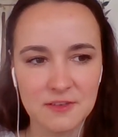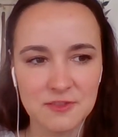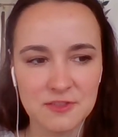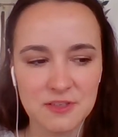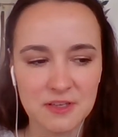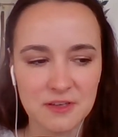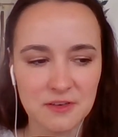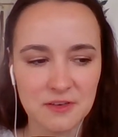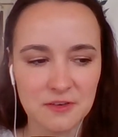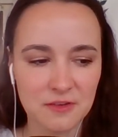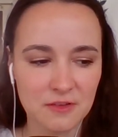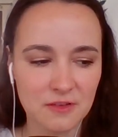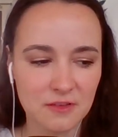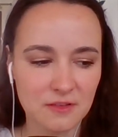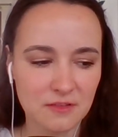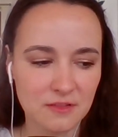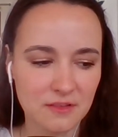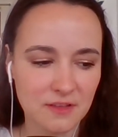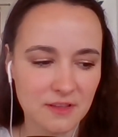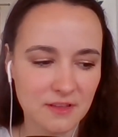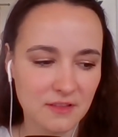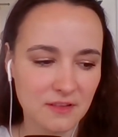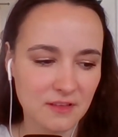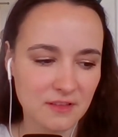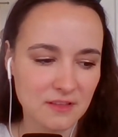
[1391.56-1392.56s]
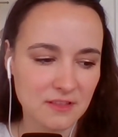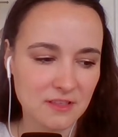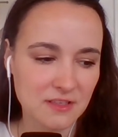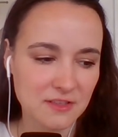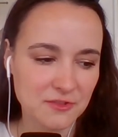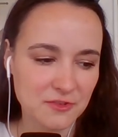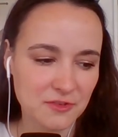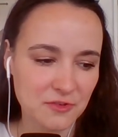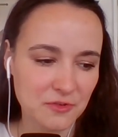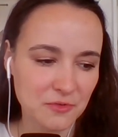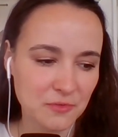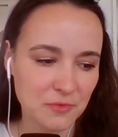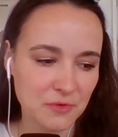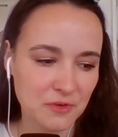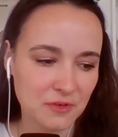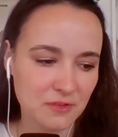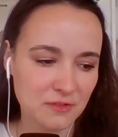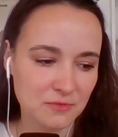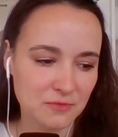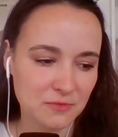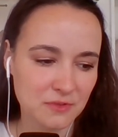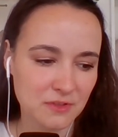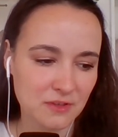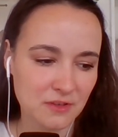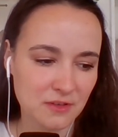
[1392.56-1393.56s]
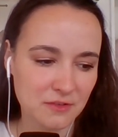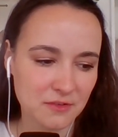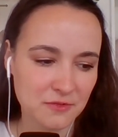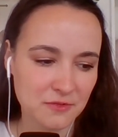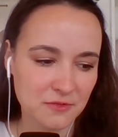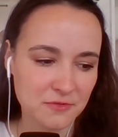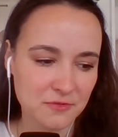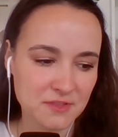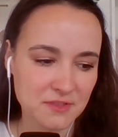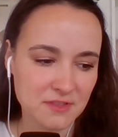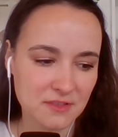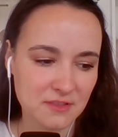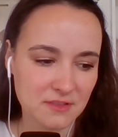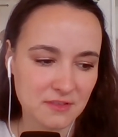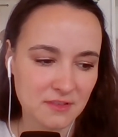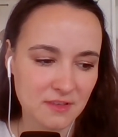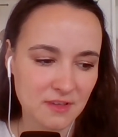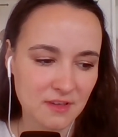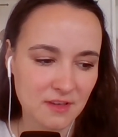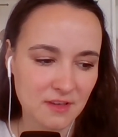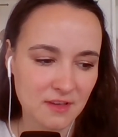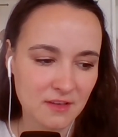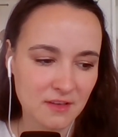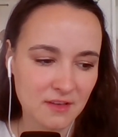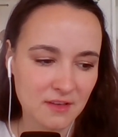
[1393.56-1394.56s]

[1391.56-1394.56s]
I think in general, in the digital world, we're all used to